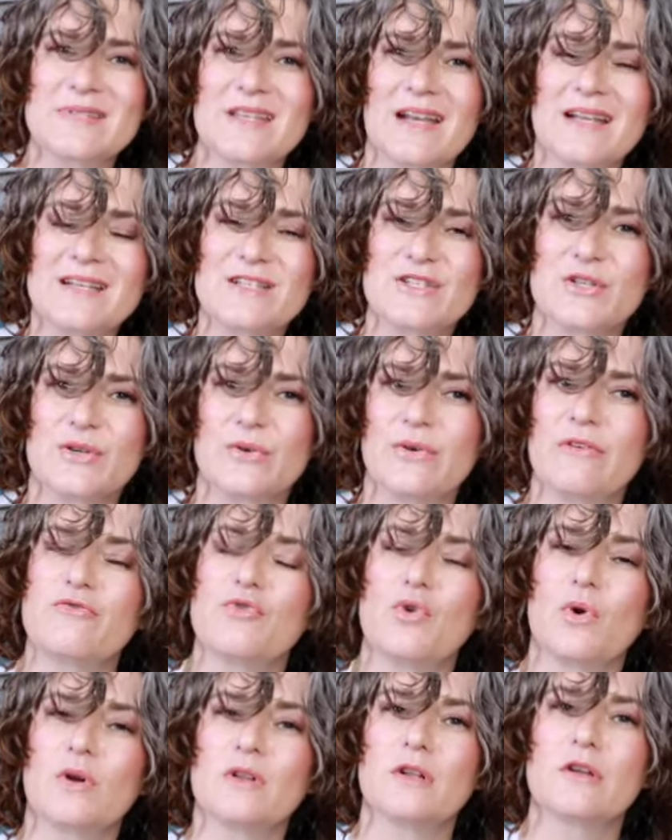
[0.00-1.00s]
that I do
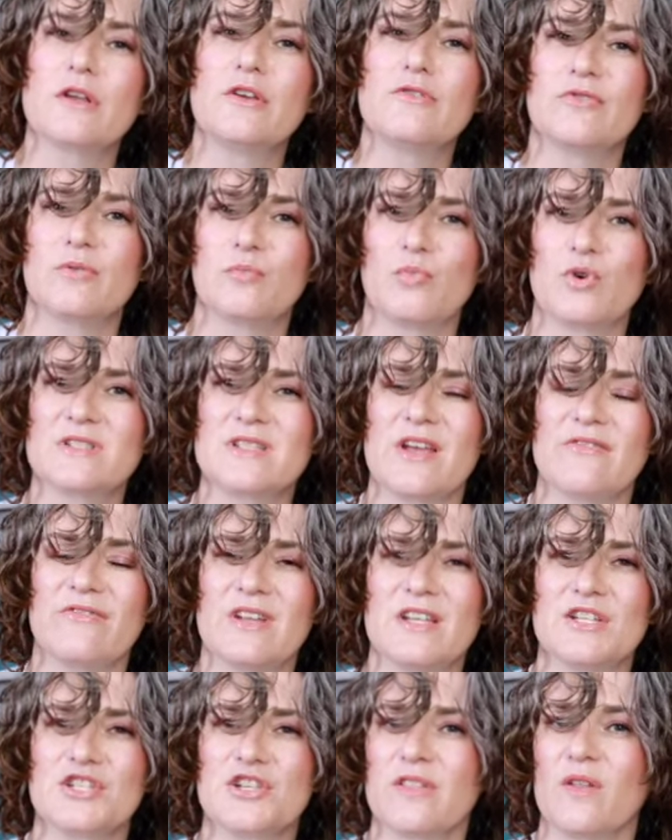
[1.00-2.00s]
if you're looking for more
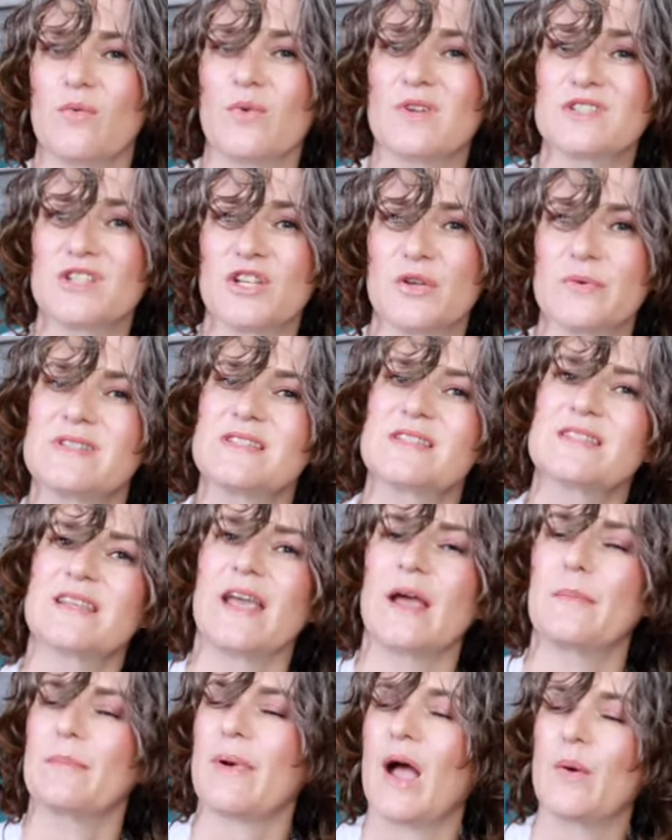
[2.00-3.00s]
definition, the ones that you would
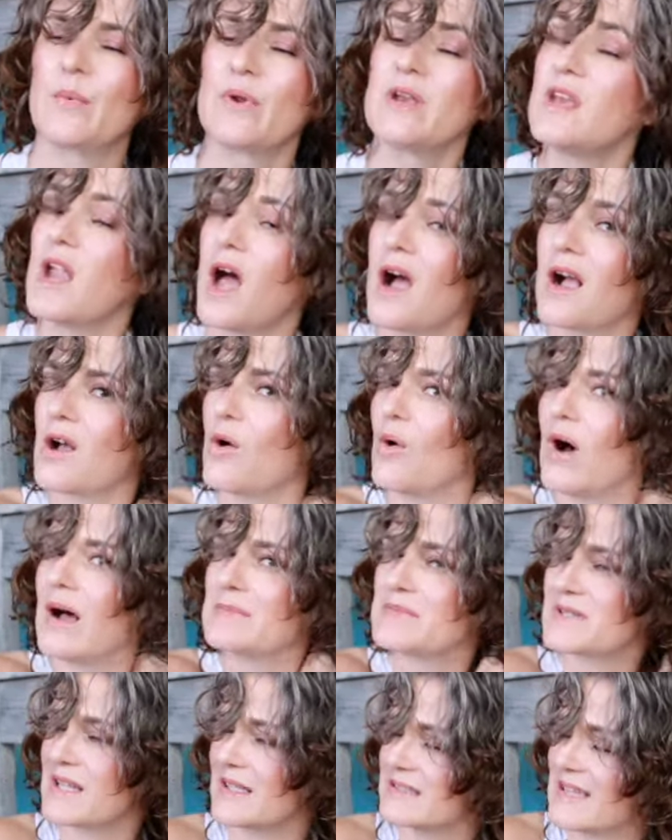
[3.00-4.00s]
skip. I would not go
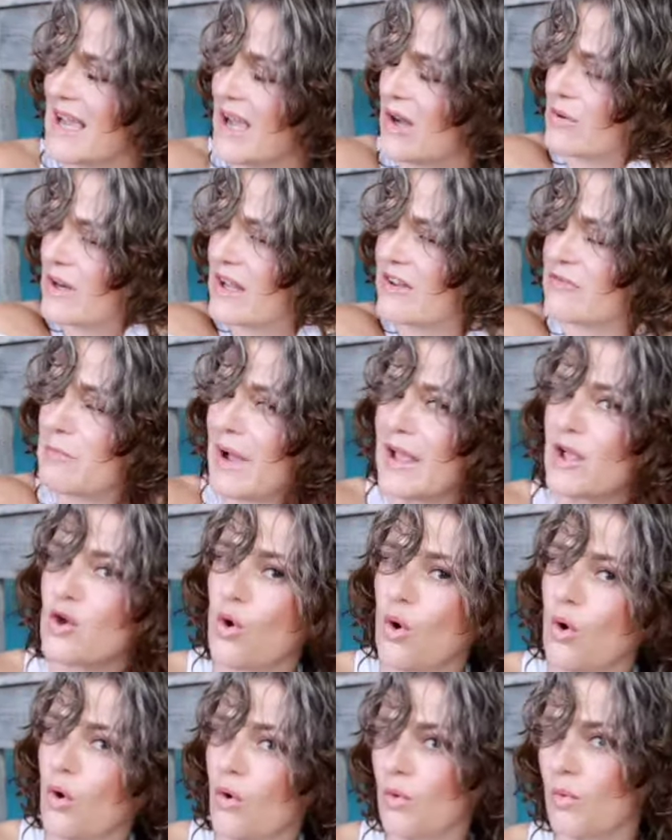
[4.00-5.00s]
upside down if my
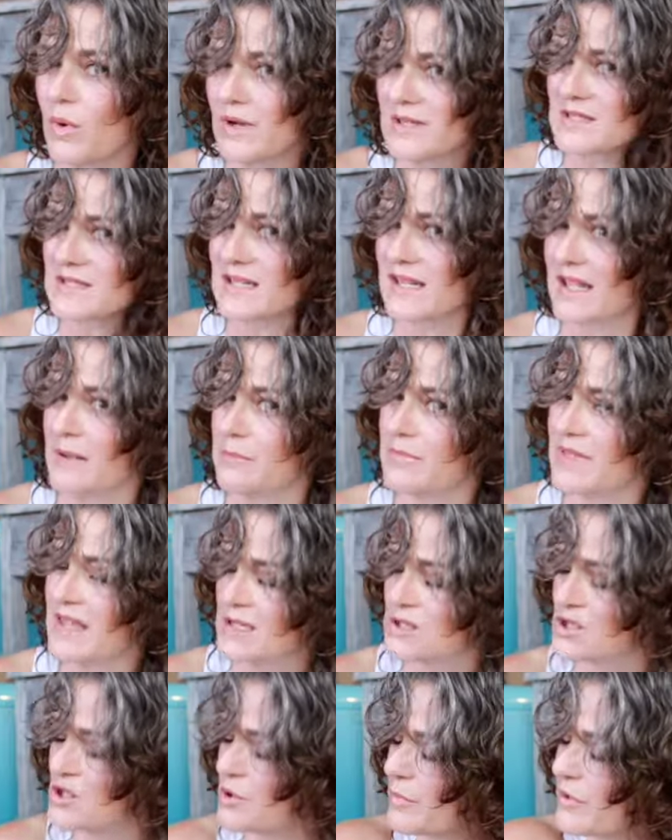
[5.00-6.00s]
goal was to keep
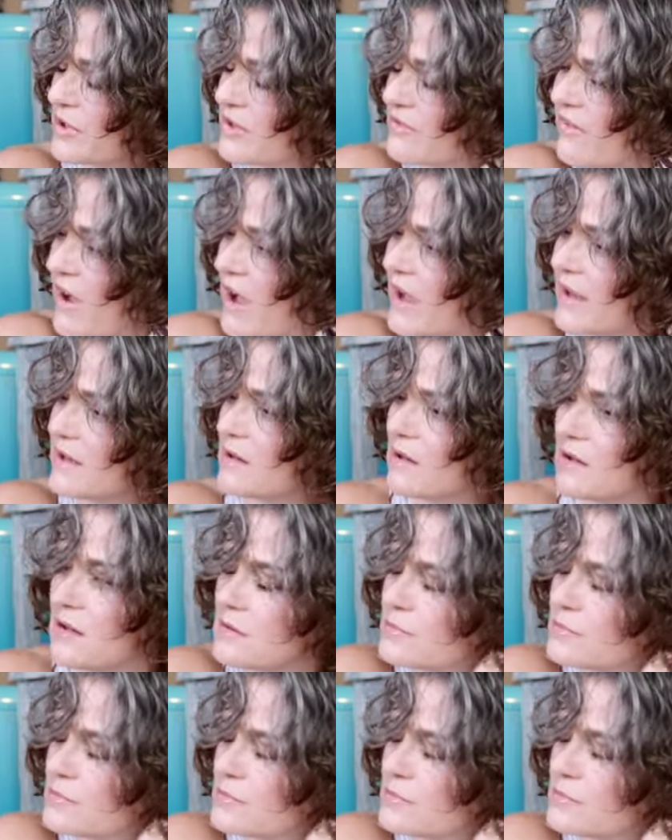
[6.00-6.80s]
things super defined.